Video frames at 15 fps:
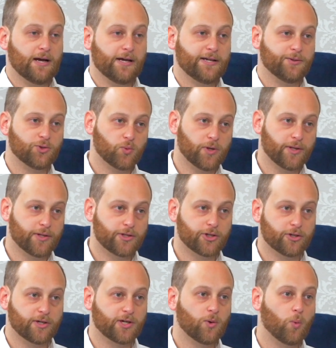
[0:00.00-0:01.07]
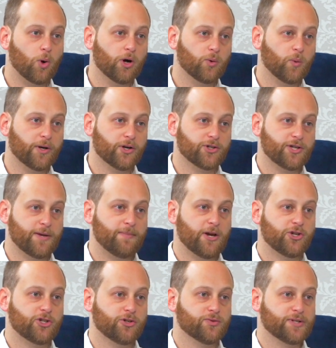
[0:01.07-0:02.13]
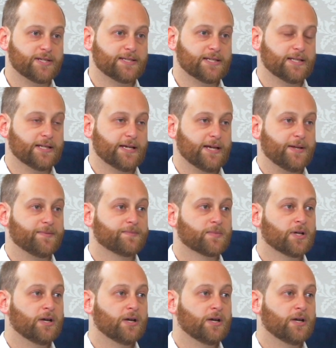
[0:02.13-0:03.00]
He was one of the Turing Award winners I mentioned recently.